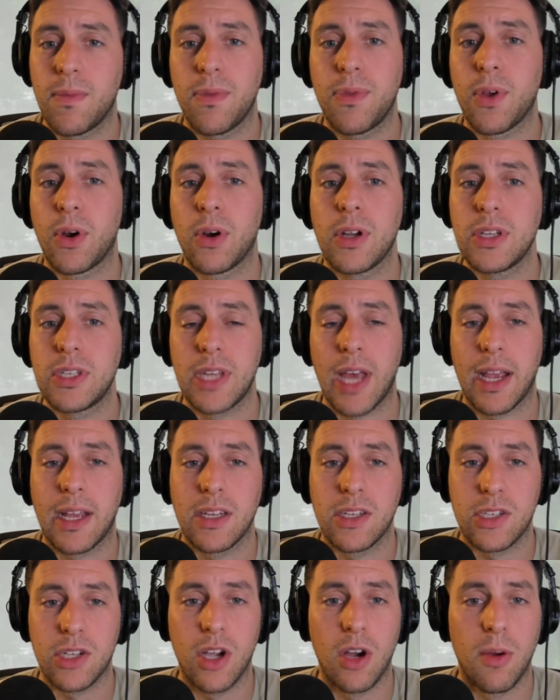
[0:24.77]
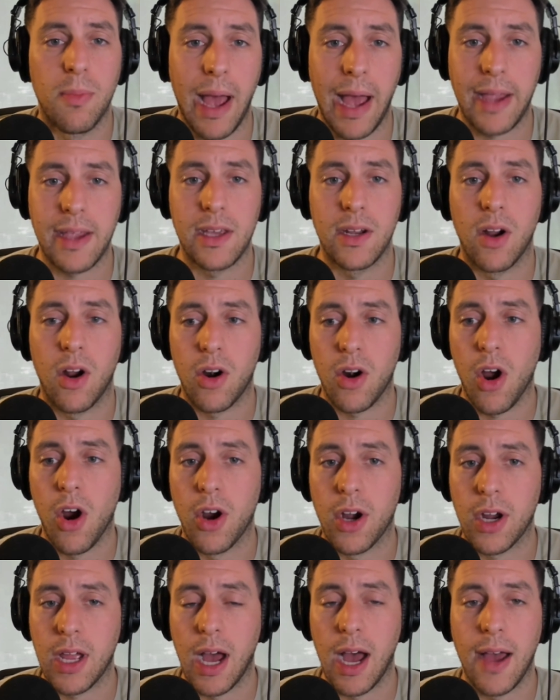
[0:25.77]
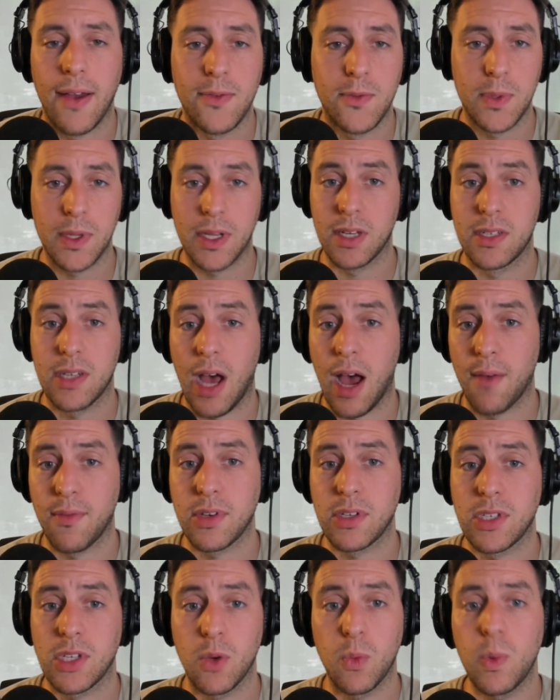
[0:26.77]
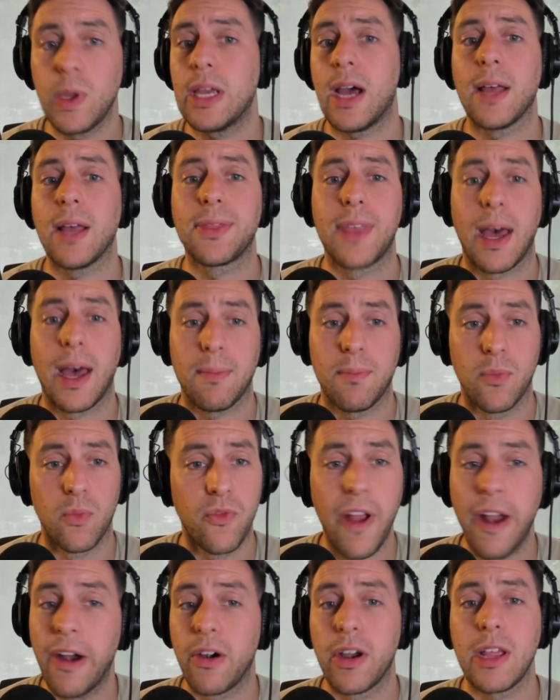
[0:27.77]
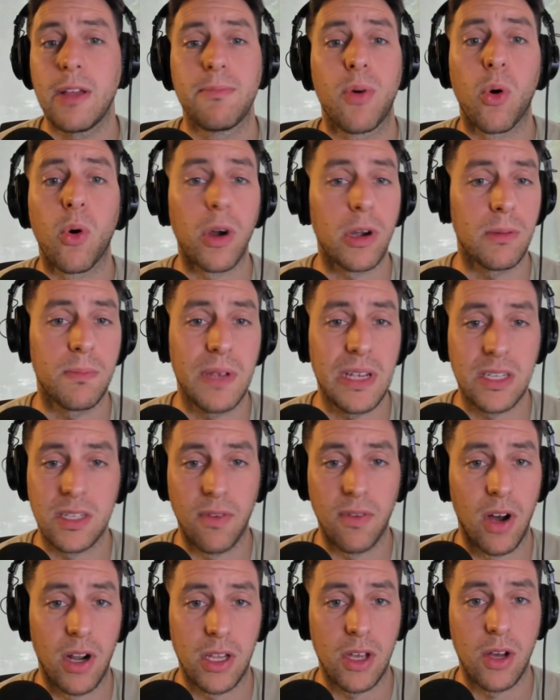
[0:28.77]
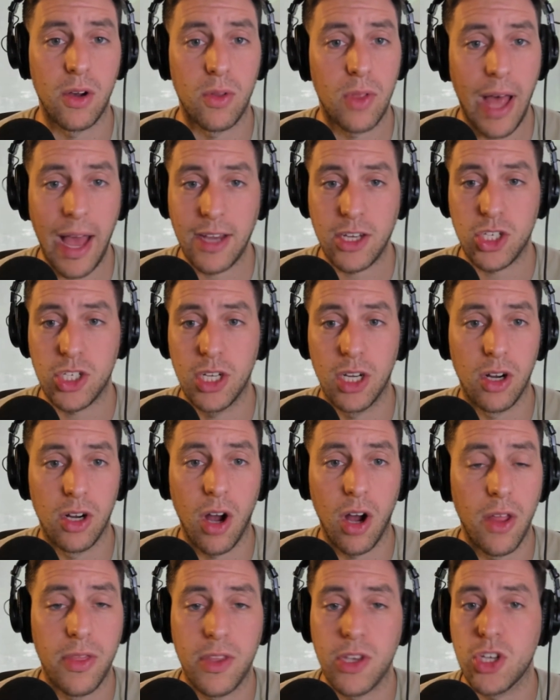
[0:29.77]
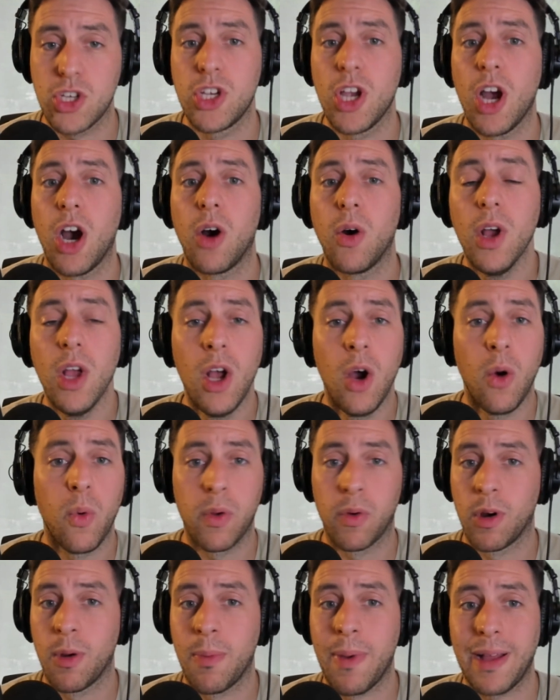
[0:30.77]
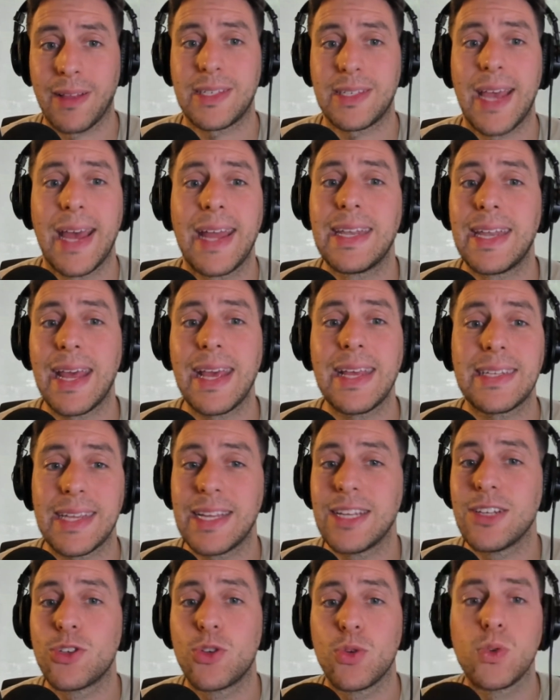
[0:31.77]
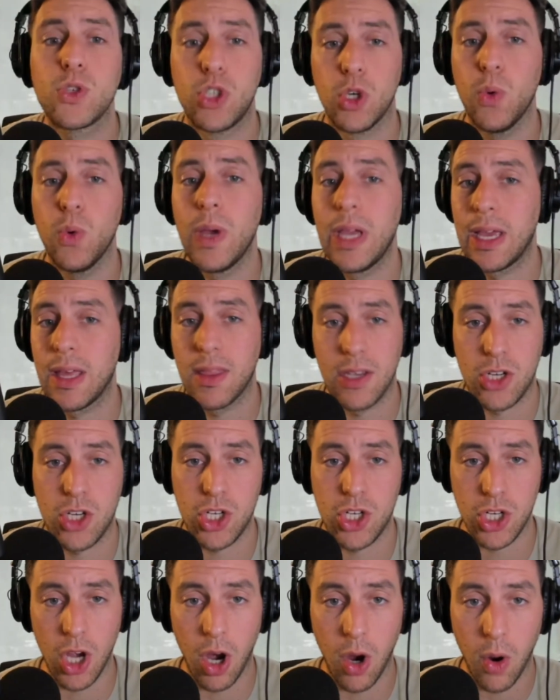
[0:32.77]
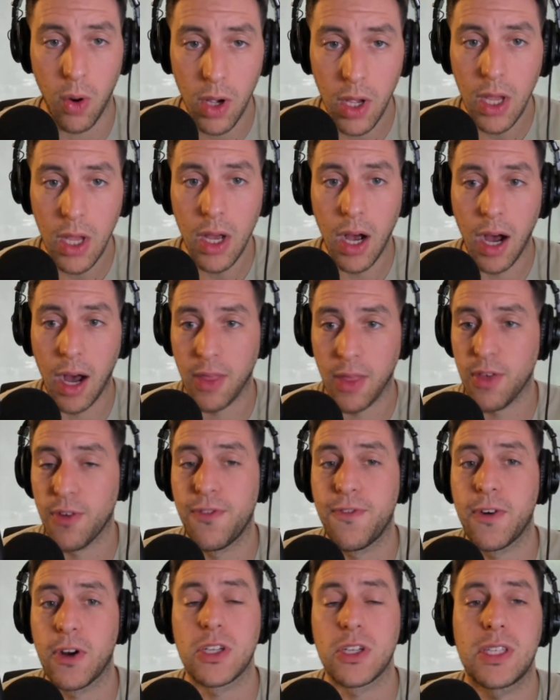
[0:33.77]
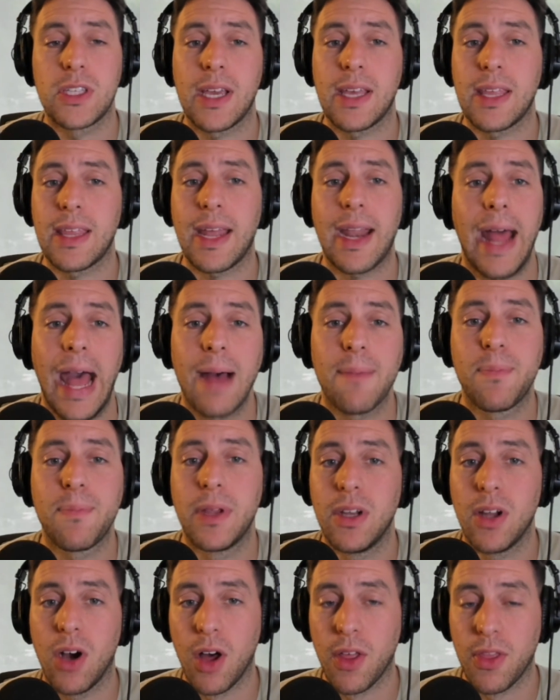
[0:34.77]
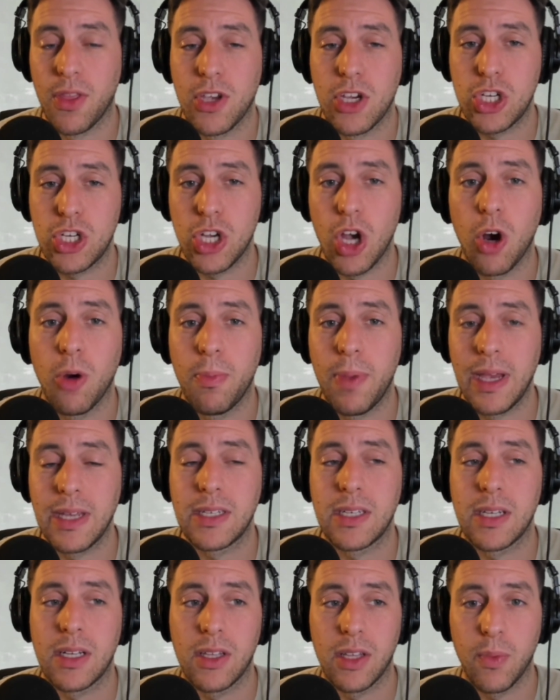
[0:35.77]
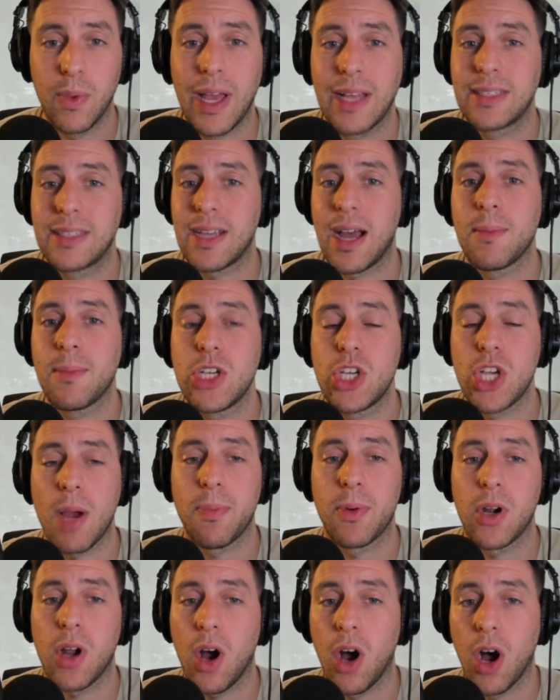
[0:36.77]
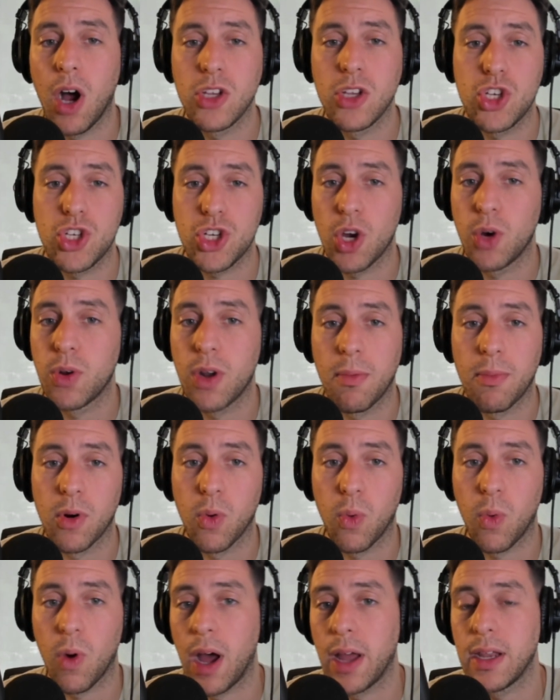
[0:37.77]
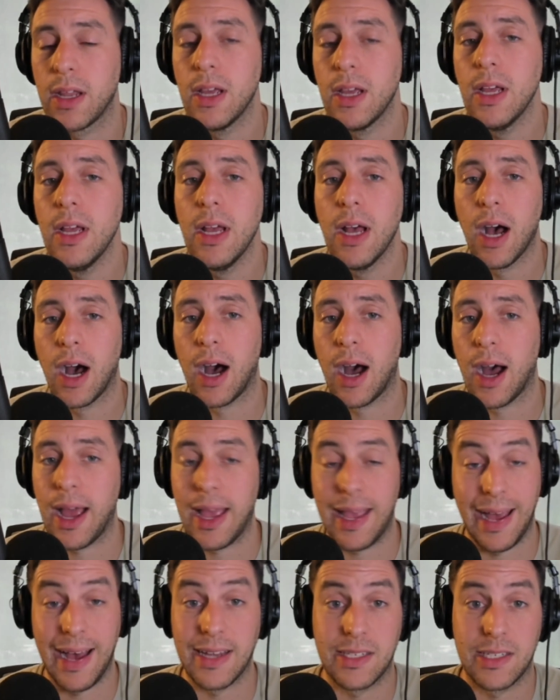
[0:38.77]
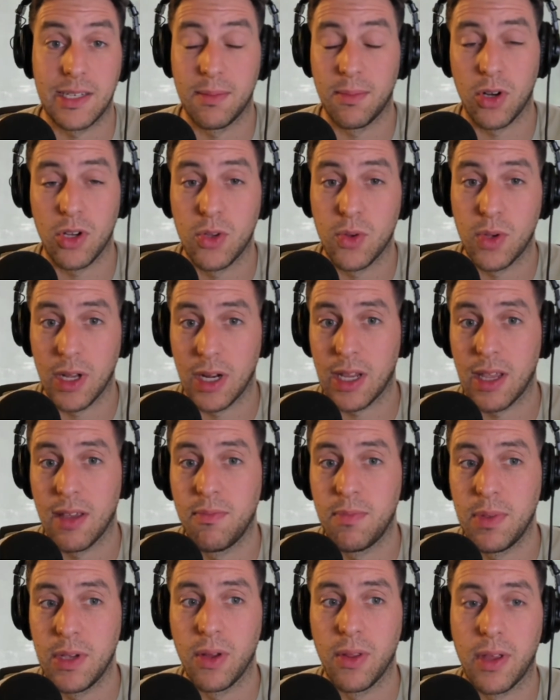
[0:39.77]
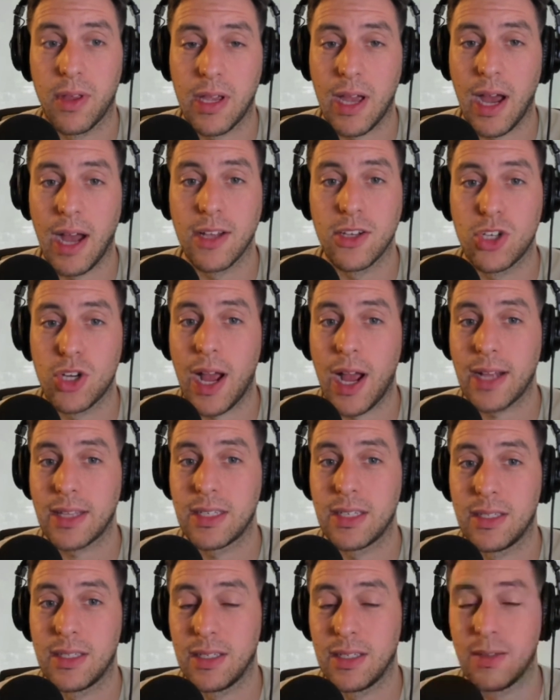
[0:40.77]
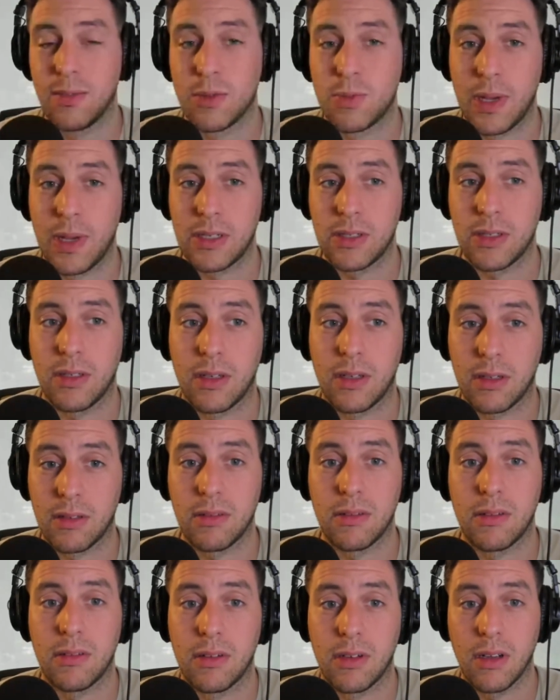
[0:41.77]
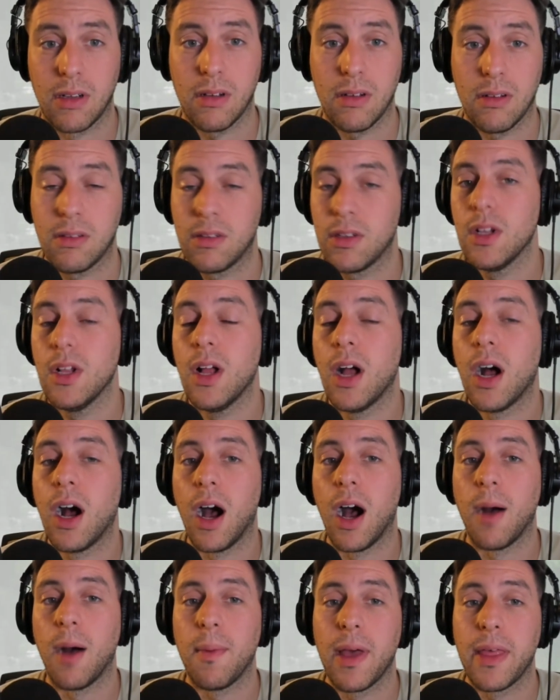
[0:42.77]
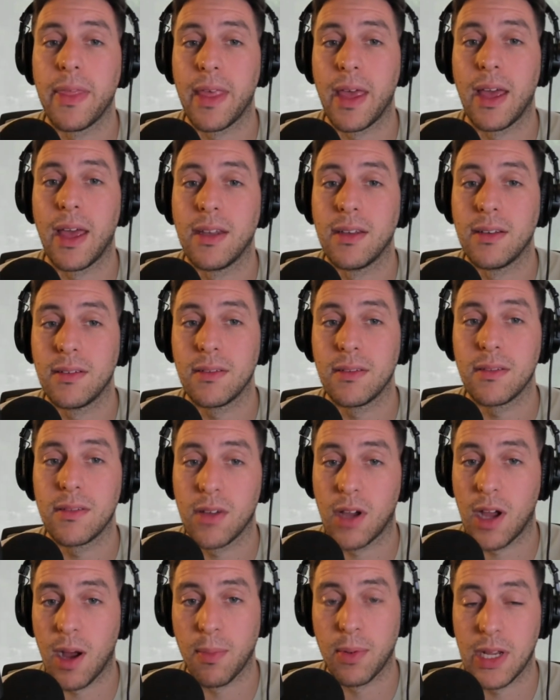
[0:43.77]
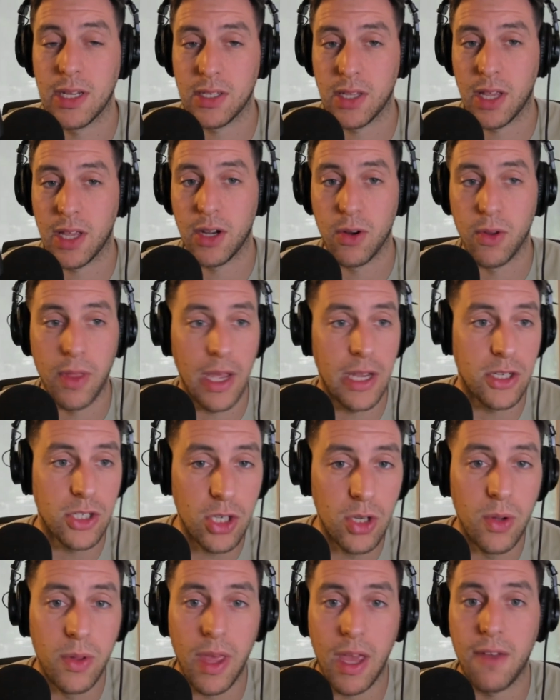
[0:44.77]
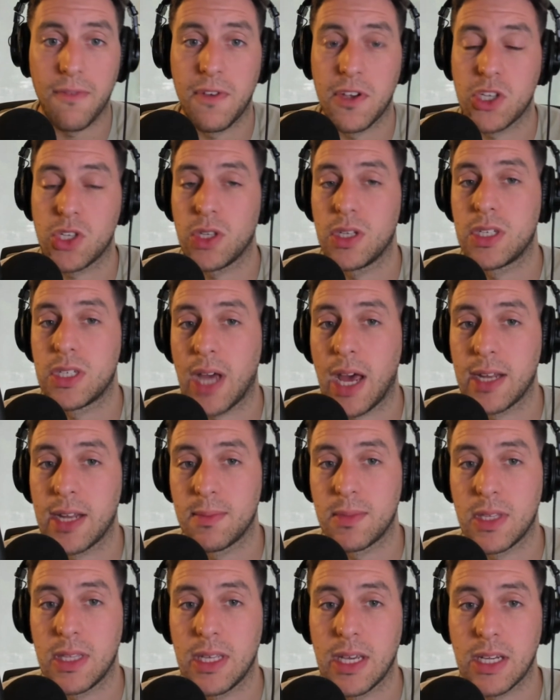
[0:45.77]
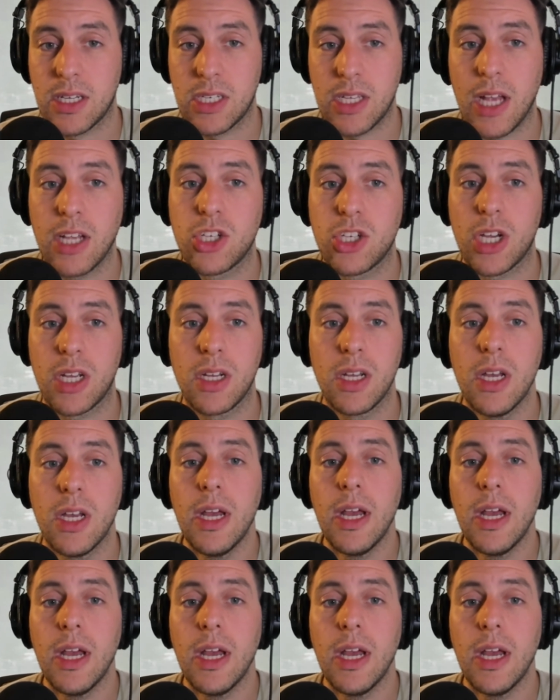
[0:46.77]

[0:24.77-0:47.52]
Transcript: 30 seconds to go back in our archives because obviously we cut that very important piece of audio last year on this show. We were about 10 days into doing this show. Uh, the first thing that happened on this show, basically, we had Tommy Sheppard on show number one. Uh, I asked him, Are you going to give Beal the contract? And he was basically like, Yeah. Um, and then a couple days later, they do. They officially sign him to the extension.